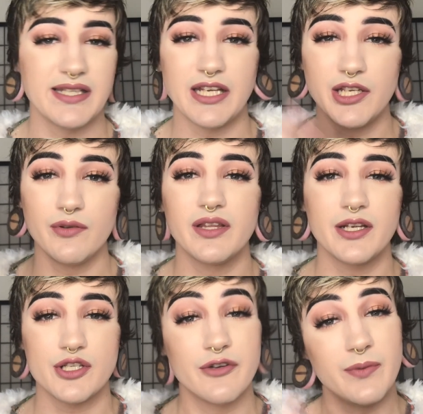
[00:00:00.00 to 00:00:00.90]
that you
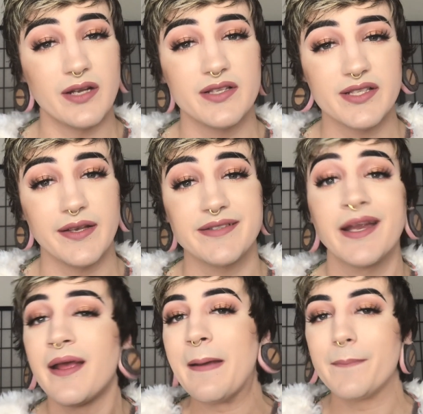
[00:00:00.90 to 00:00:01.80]
think should have been on this list,
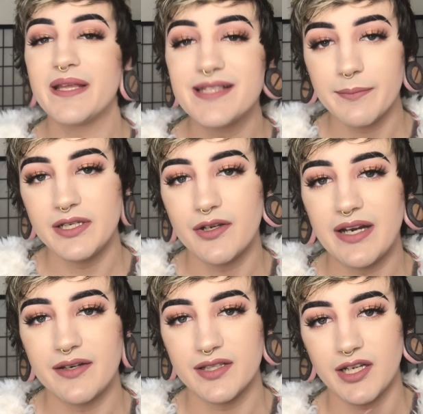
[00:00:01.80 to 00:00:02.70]
please let me know
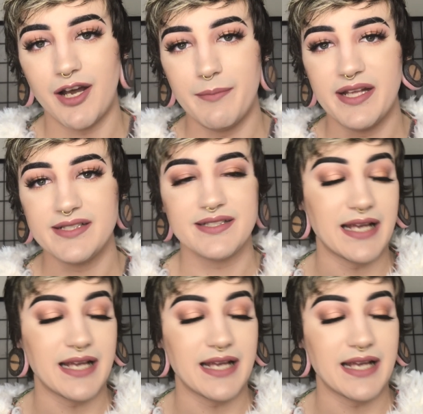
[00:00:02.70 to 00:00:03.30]
down in the comments.